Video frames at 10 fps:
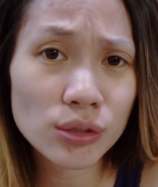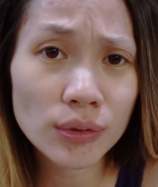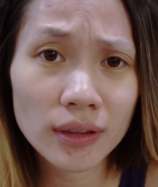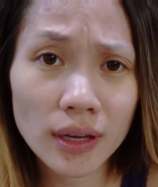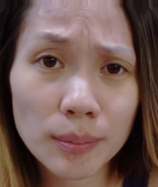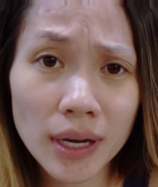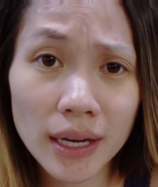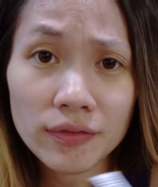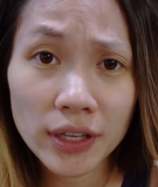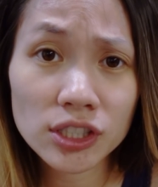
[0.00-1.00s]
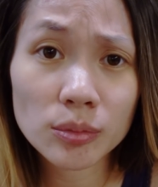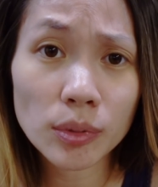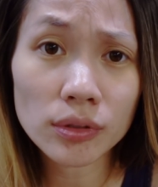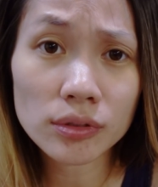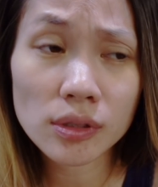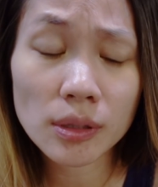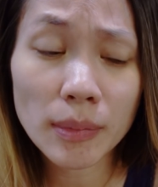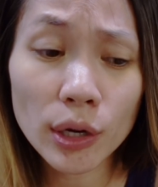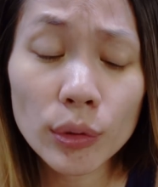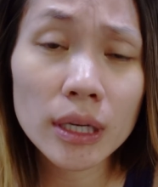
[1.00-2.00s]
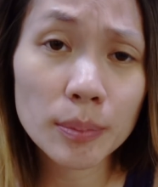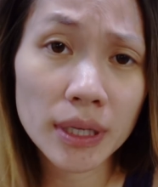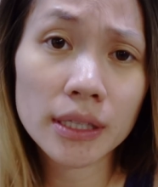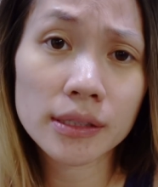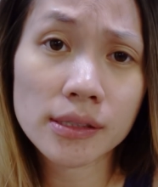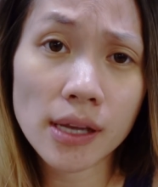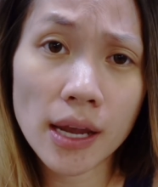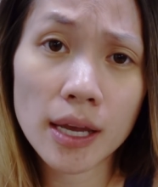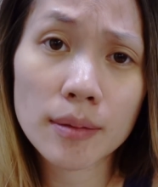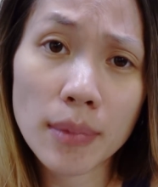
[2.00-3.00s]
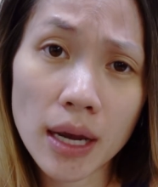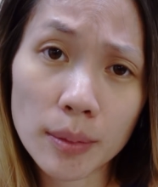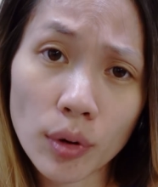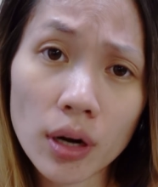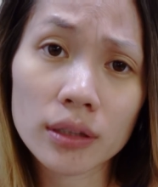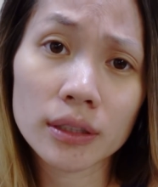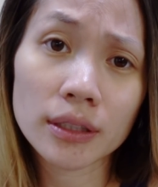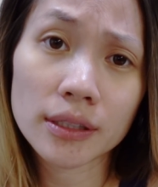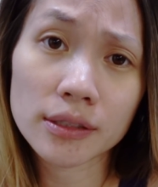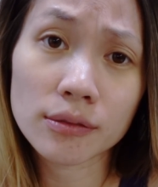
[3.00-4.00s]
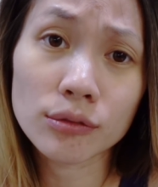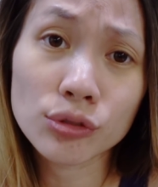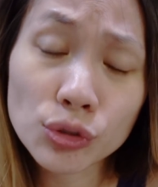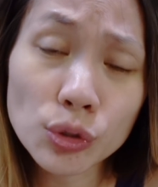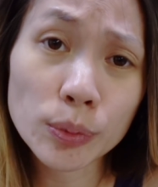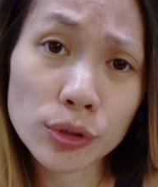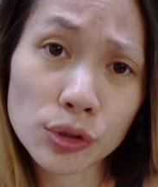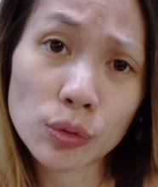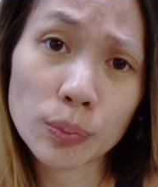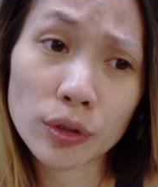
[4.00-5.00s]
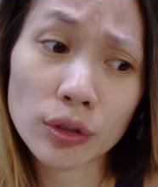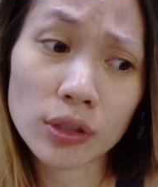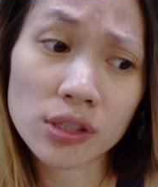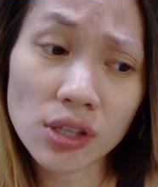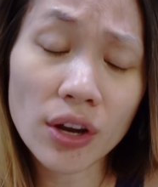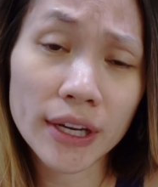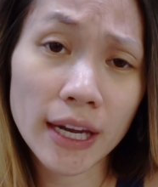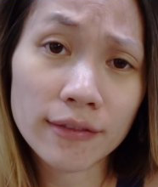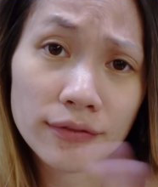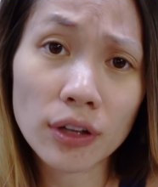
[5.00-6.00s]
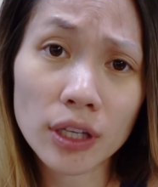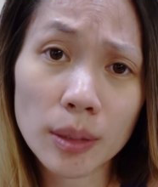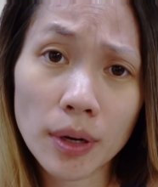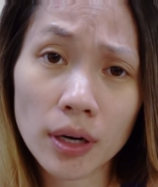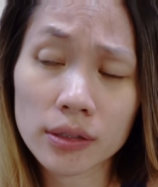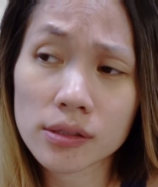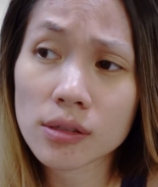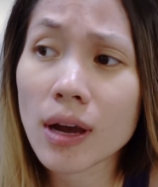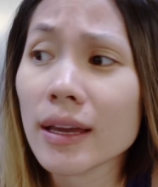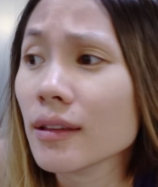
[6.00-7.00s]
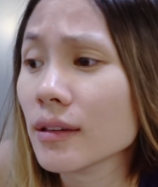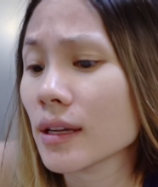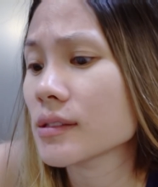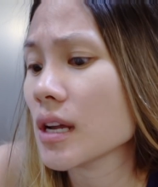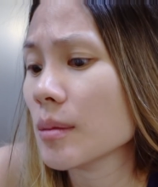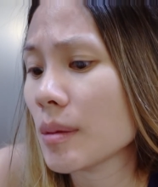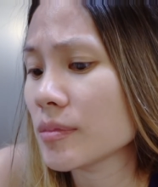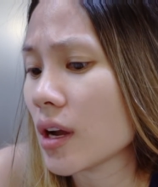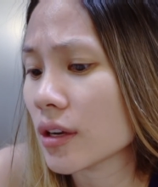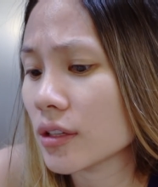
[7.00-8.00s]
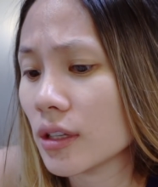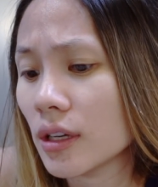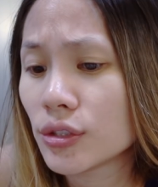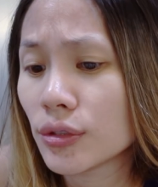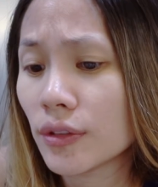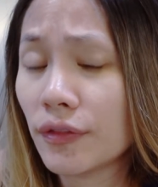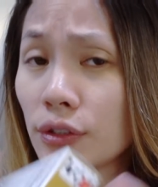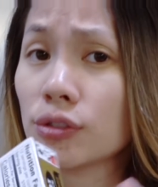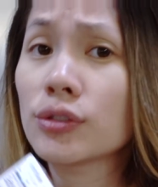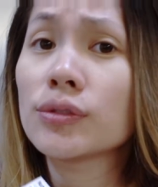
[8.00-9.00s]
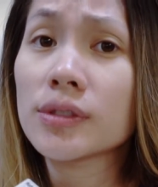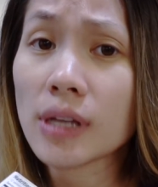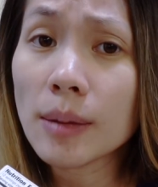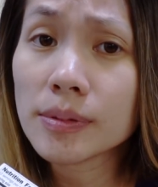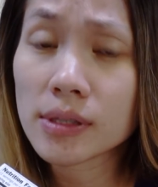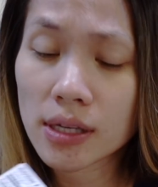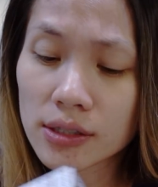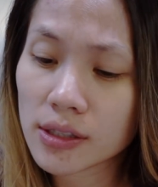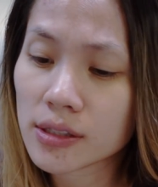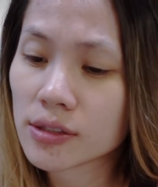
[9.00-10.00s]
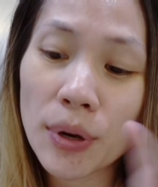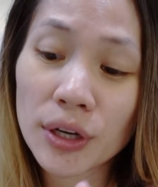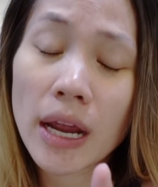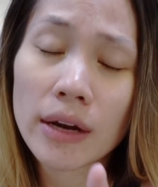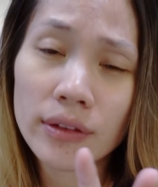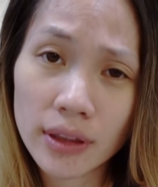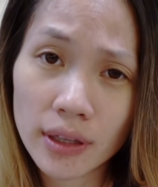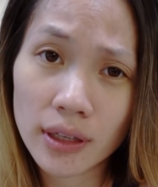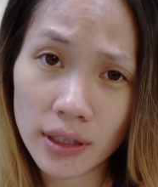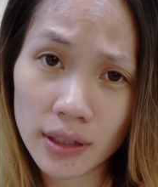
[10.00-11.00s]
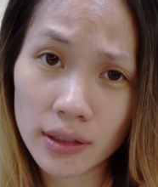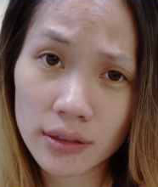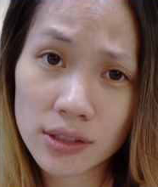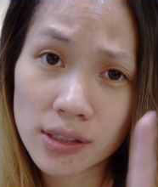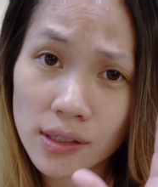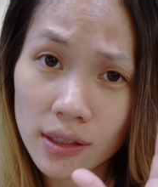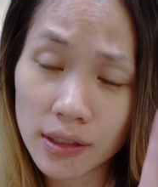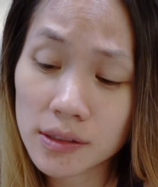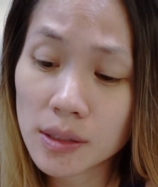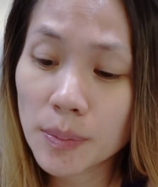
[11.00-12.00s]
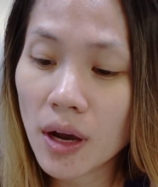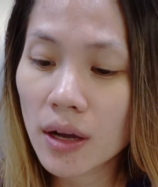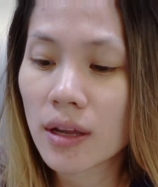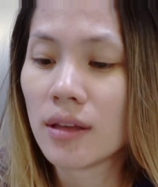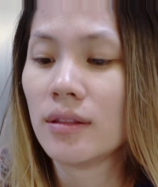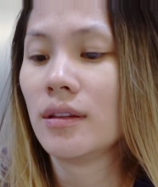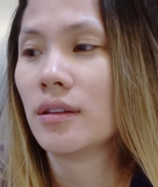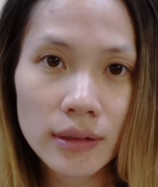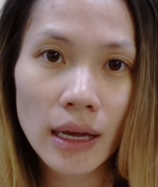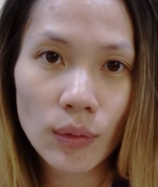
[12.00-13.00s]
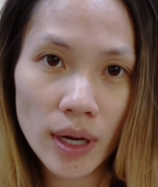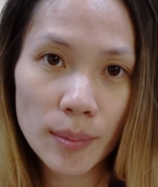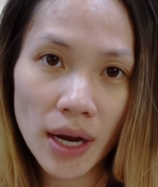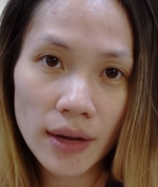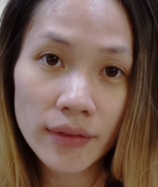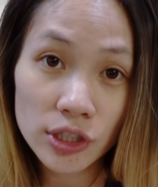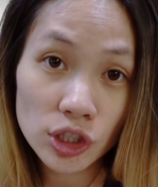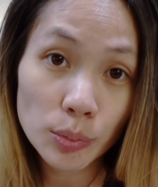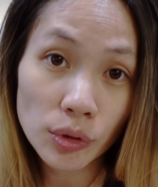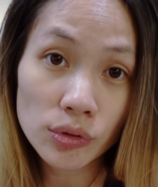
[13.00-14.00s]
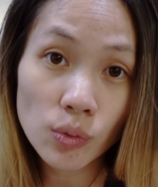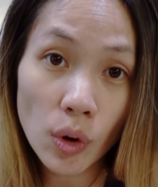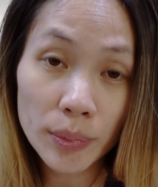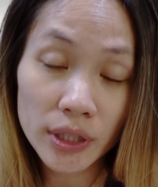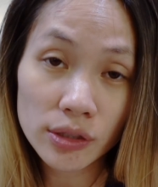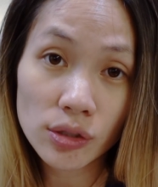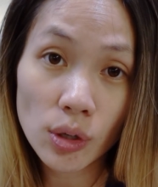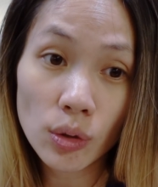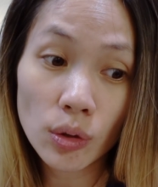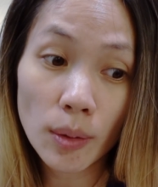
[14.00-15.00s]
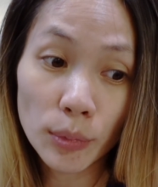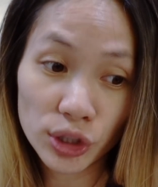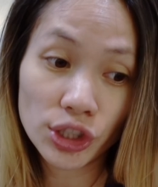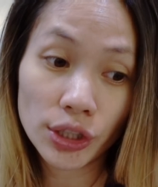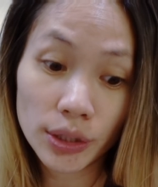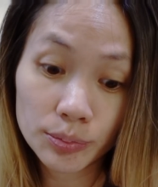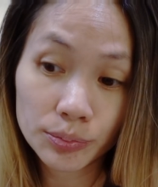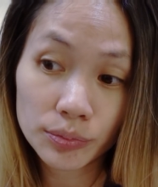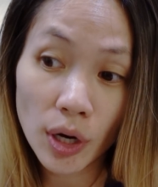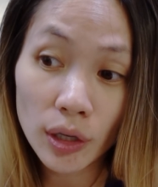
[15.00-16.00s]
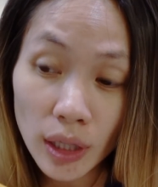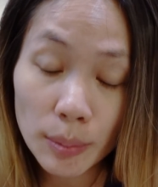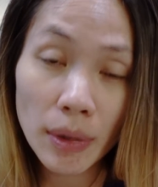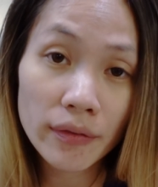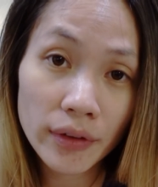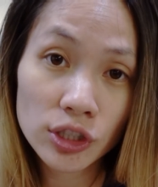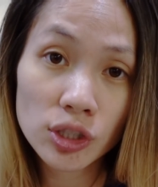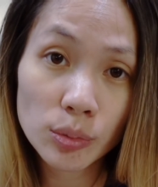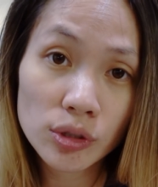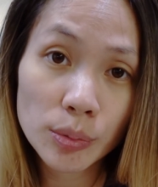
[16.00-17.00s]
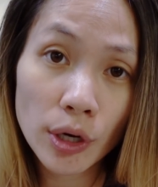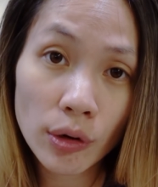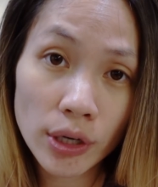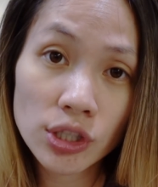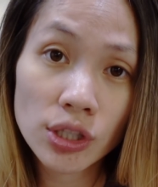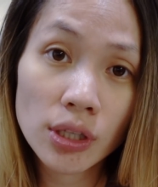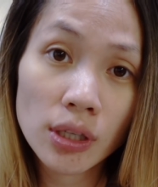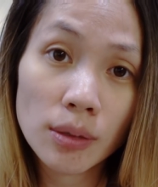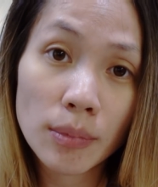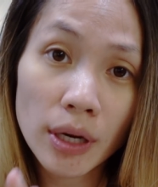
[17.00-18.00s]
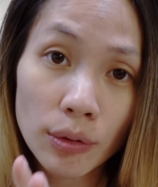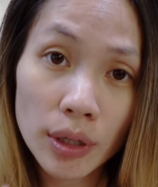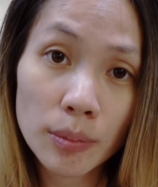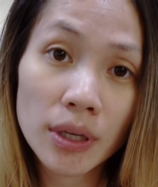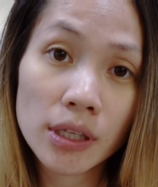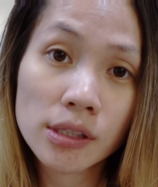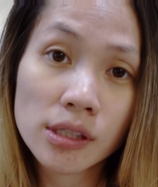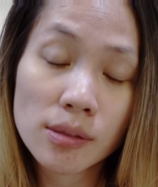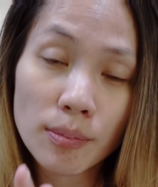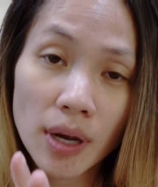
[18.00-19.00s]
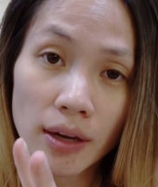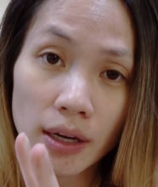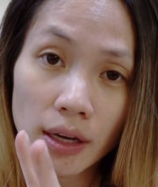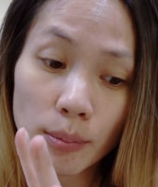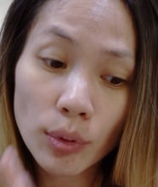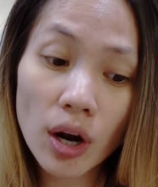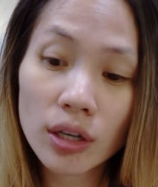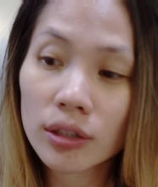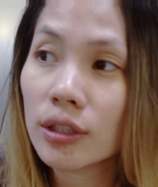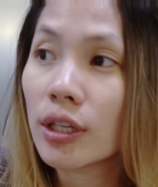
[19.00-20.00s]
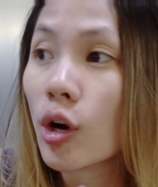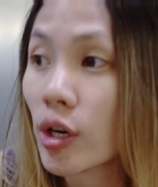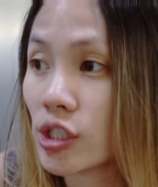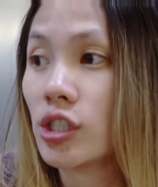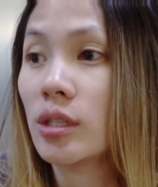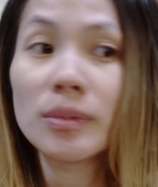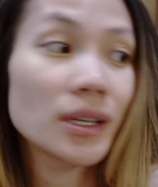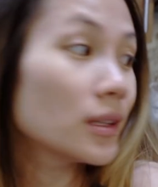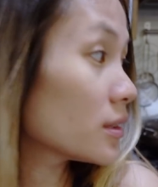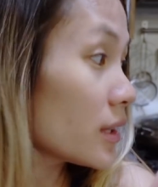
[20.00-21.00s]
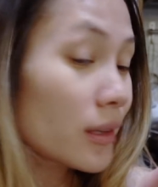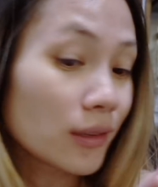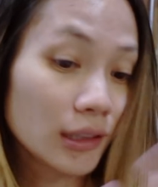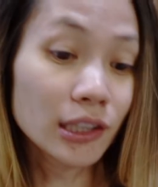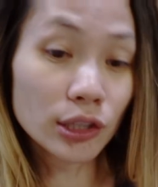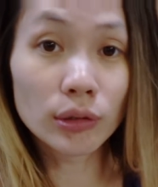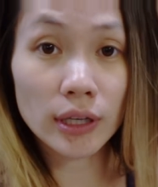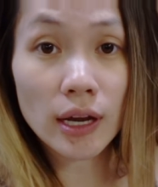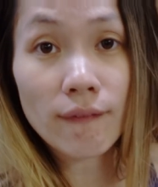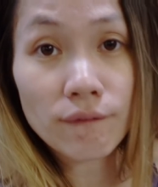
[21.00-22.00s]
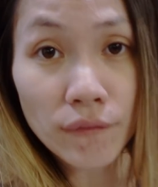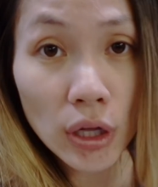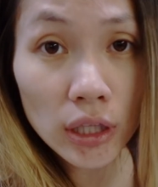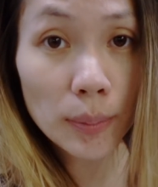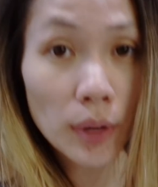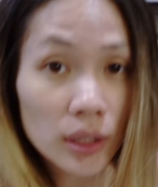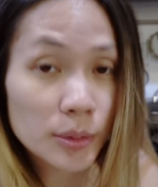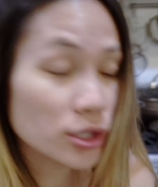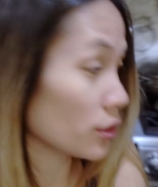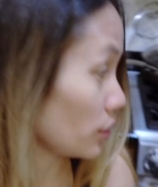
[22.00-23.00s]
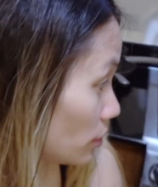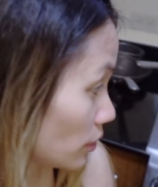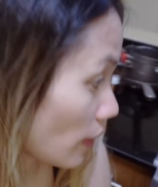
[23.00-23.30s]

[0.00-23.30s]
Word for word: doing that, my vegetables, my green beans and my broccoli is super, super soggy and falling apart. So I think next time I'm not gonna do the first two steps and just put everything in just like an Instant Pot, and then that way my vegetables won't be so mushy. I like my vegetables to be crunchy, my green beans, my broccoli, crunchy, but it's like literally falling apart. Let me show you.